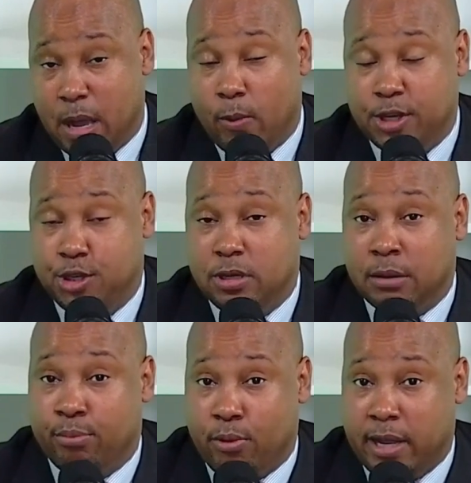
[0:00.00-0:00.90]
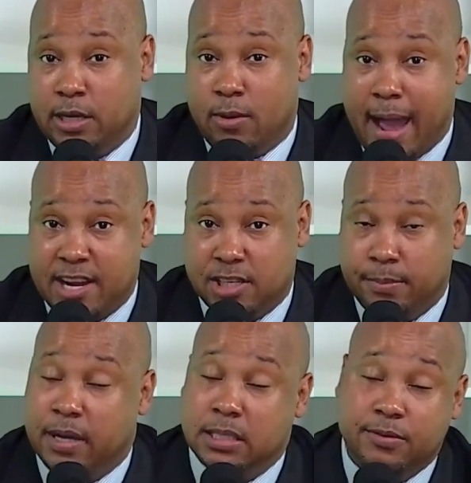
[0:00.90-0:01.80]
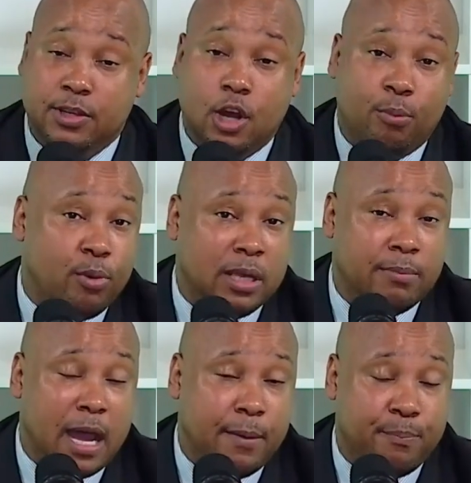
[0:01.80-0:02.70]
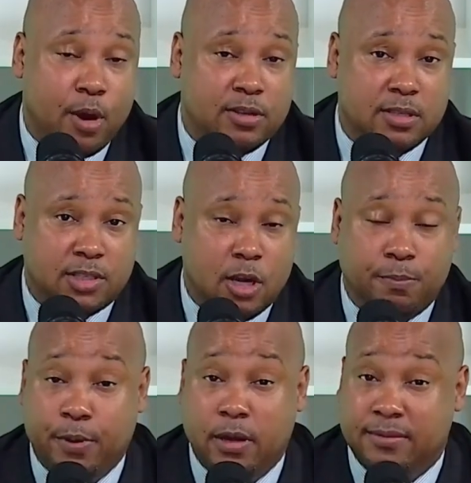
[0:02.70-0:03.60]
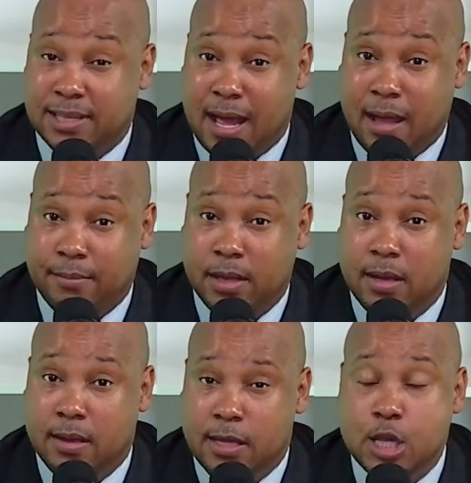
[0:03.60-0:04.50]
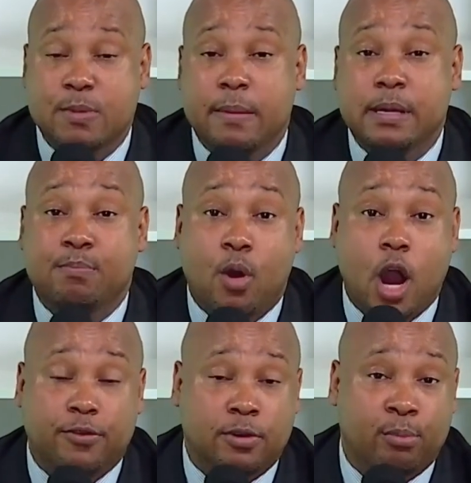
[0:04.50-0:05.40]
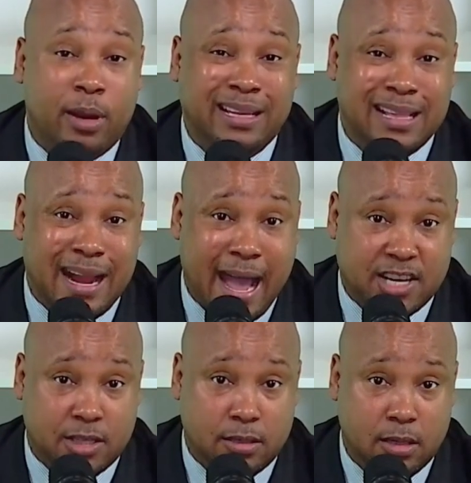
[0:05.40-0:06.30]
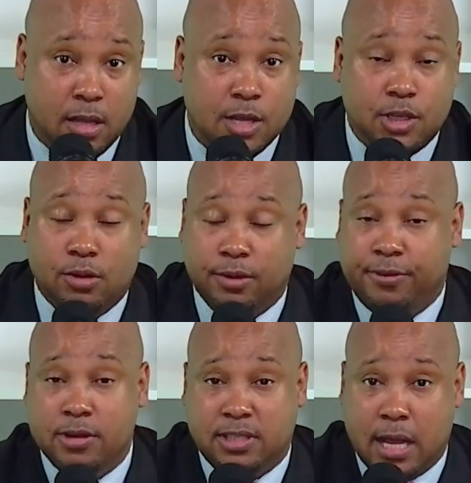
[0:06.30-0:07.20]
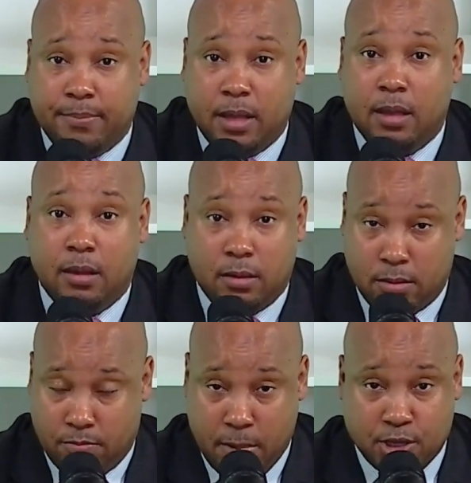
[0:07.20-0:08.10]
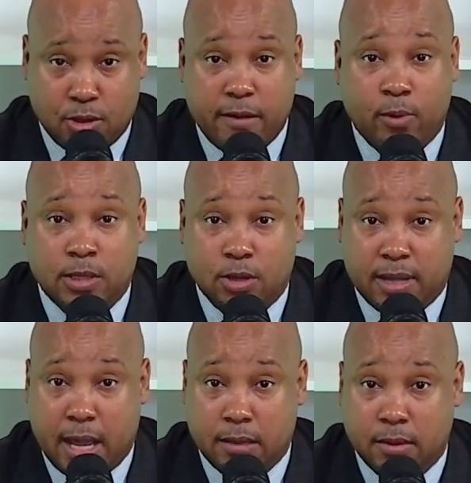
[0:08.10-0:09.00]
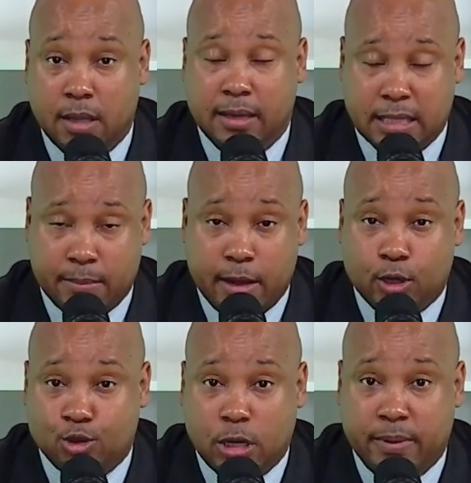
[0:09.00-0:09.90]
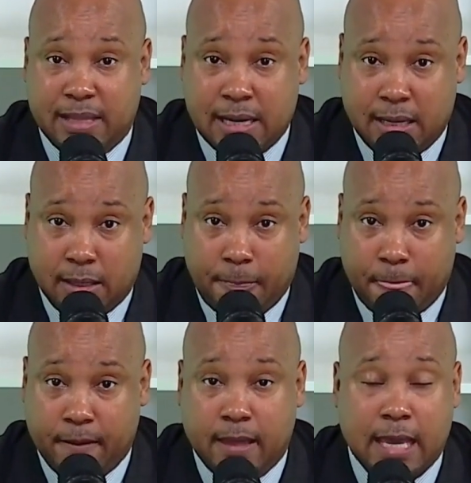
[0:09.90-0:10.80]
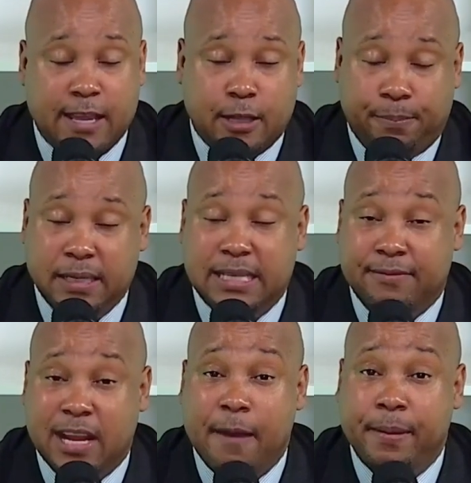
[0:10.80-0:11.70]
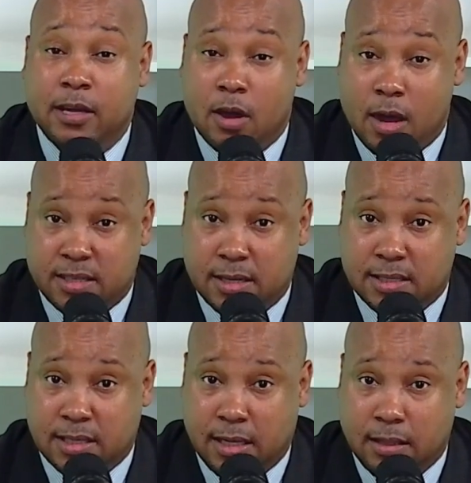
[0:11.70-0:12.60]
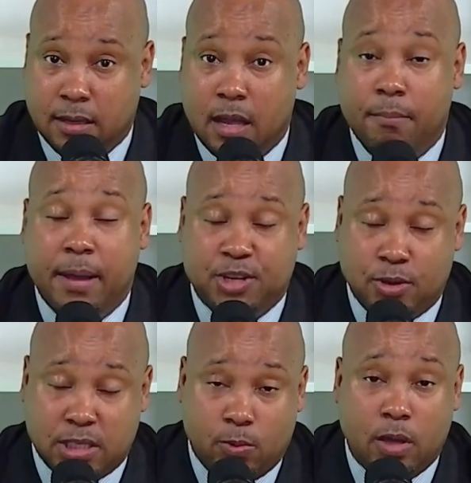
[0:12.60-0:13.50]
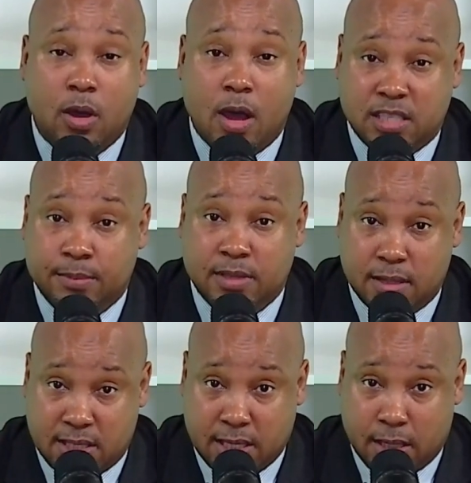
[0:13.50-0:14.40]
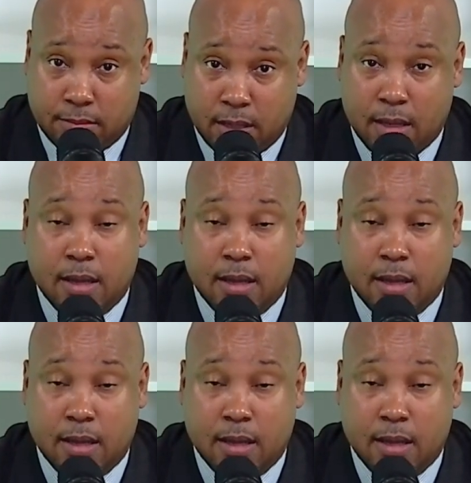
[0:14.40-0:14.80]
by which you can bring your action, because if you don't bring it by a certain period of time, you may be barred from bringing that action. So the first step, make sure everyone's okay, get the medical treatment they need. If the police have not been called to the scene, make sure someone calls them to the scene.